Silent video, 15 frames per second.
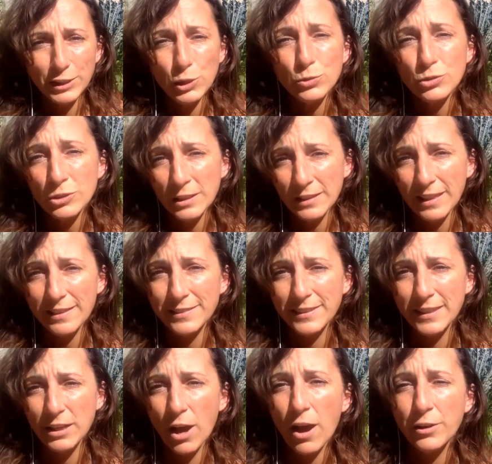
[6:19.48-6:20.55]
usually
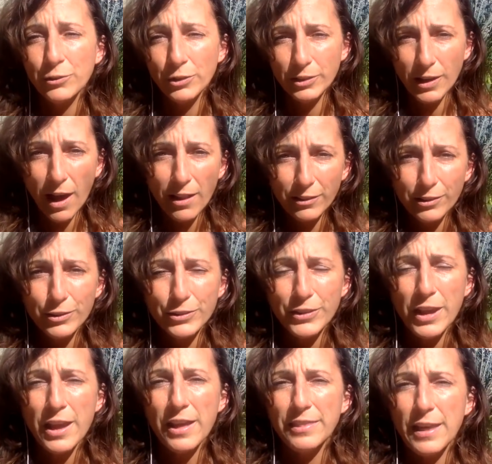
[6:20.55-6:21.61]
less than $100
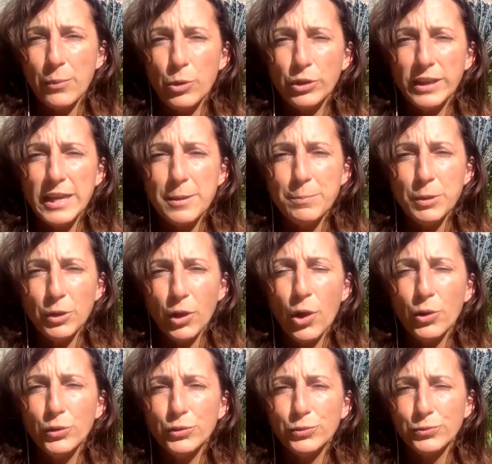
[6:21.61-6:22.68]
that will keep your
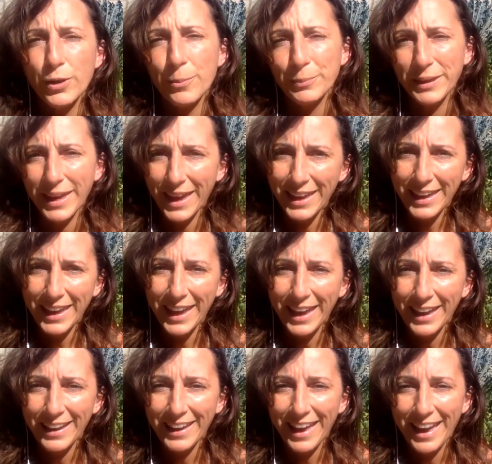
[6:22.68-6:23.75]
hose from
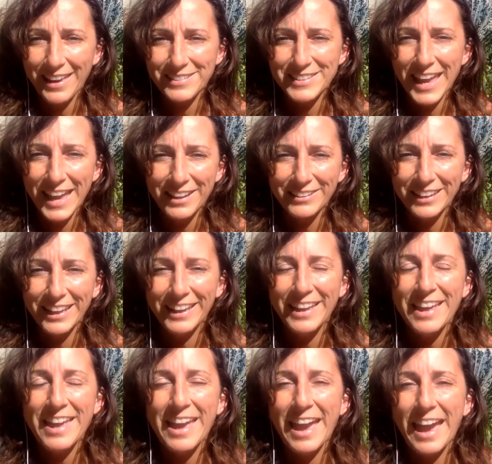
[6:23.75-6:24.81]
kinking and tangling
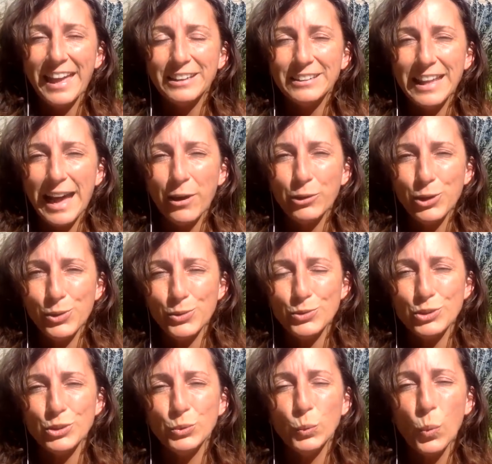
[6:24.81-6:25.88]
and allow you
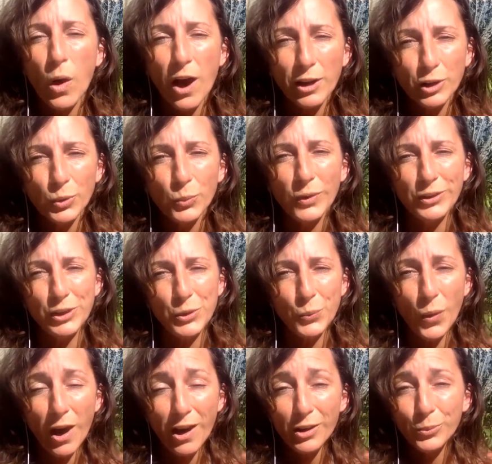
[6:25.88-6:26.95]
to water while you
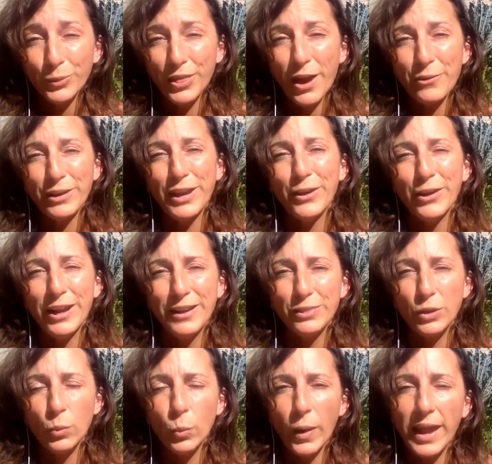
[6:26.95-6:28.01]
walk without
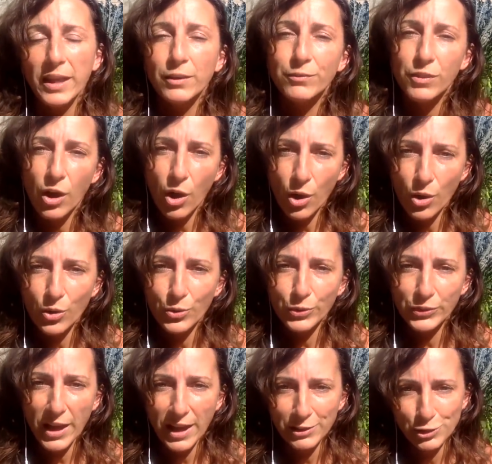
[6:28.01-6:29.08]
carrying the weight of the
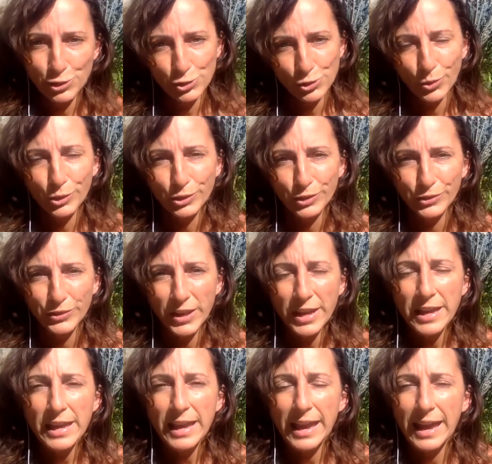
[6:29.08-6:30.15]
hose on your shoulders.
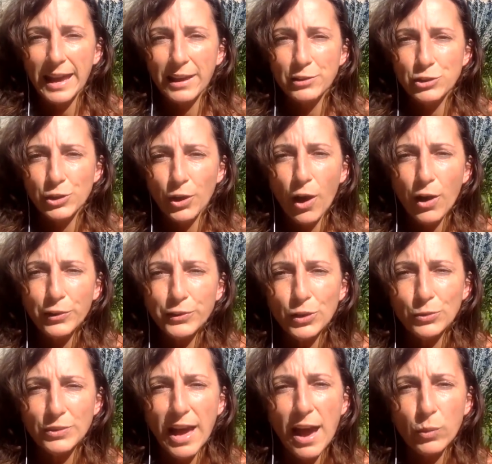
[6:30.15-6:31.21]
And you're
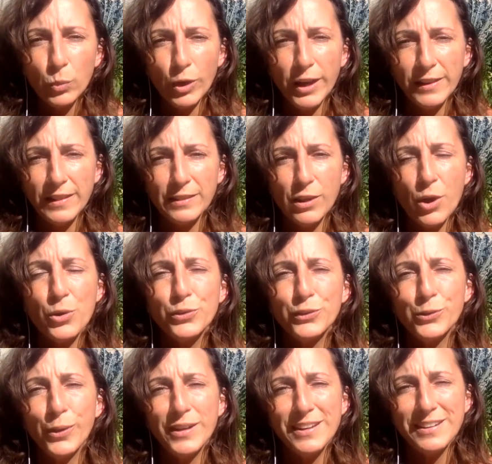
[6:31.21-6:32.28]
also not worrying that the hose
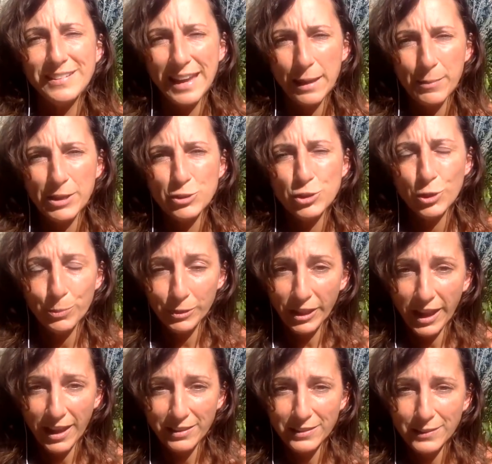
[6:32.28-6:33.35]
is going to damage your
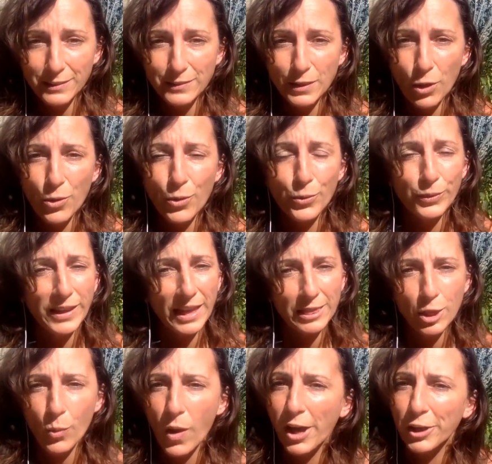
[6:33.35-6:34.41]
plants. So
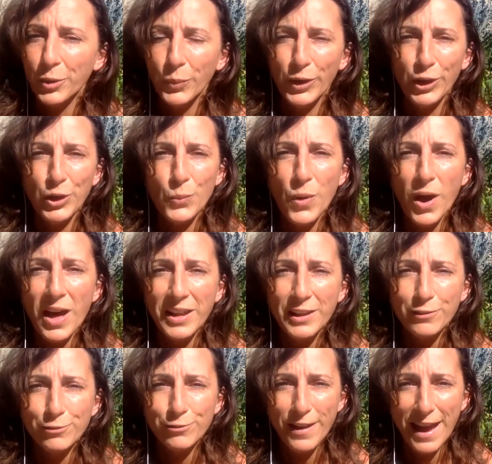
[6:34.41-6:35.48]
get the water where you want
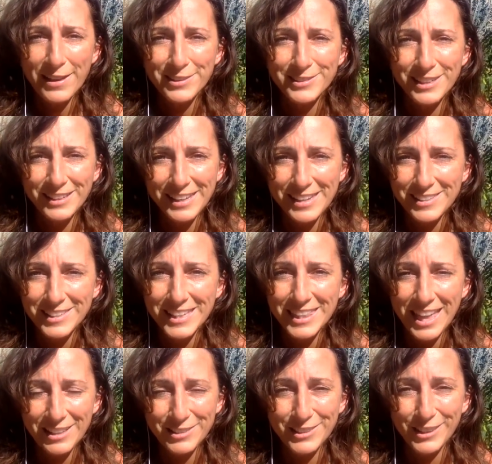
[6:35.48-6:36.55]
it, fast and easy.
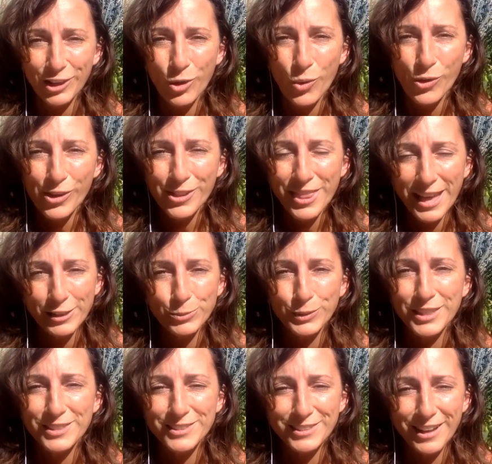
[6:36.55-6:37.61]
That's the goal. That's
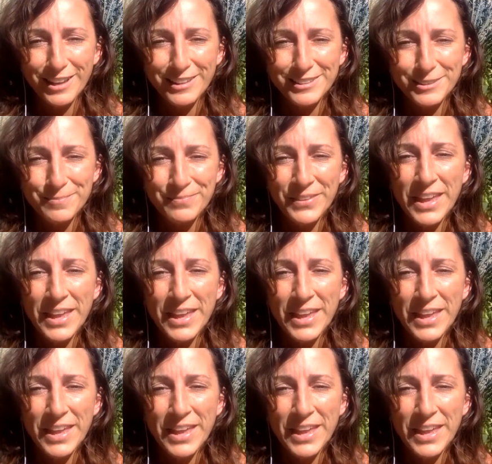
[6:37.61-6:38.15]
what this does.